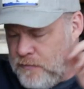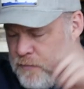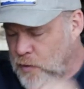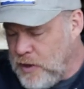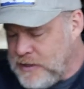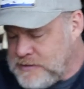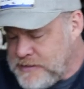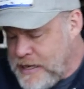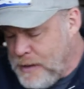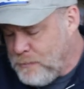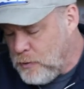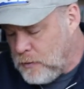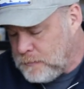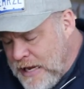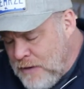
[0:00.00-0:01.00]
For
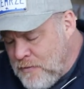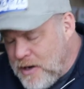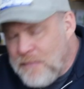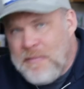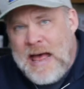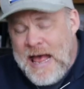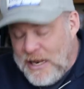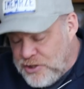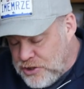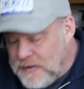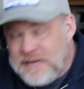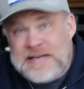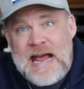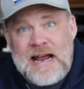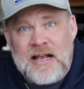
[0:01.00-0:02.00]
example, he would imagine
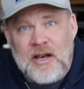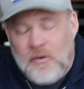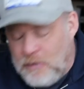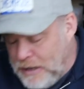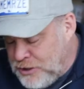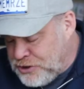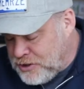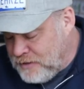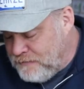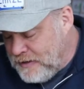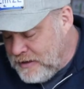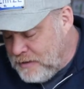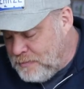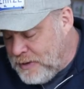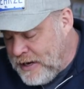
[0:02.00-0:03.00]
the Declaration of
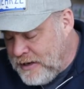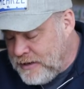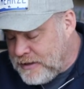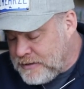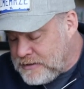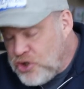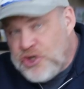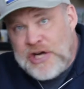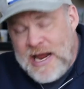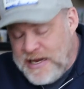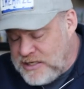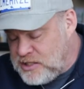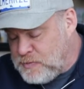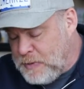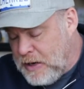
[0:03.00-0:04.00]
Independence,
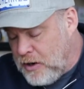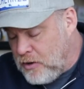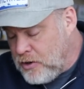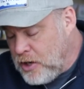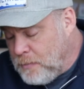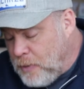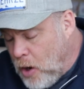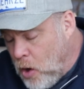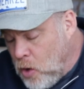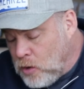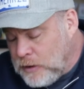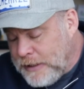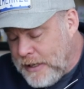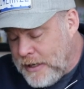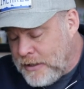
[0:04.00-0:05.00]
Shakespeare,
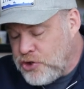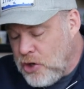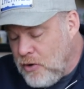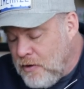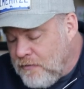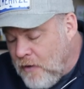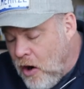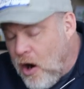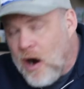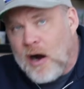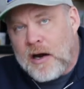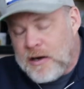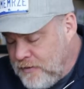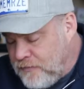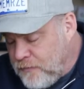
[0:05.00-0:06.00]
Napoleon, Joan of
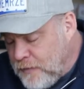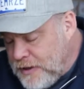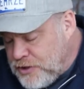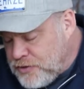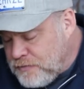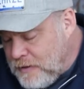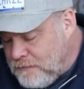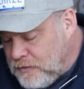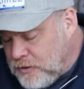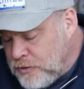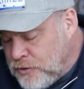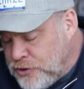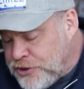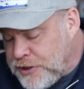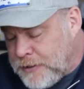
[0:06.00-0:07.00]
Arc, the French
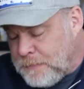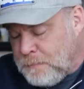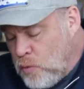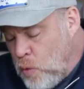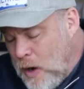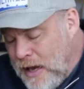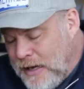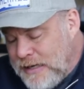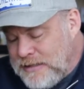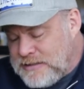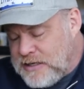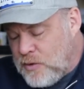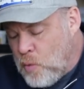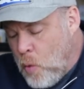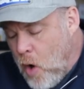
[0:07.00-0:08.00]
Revolution,
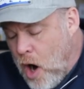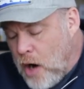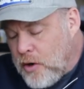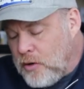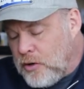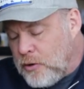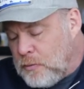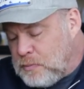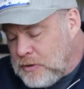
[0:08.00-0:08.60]
Wellington, Waterloo,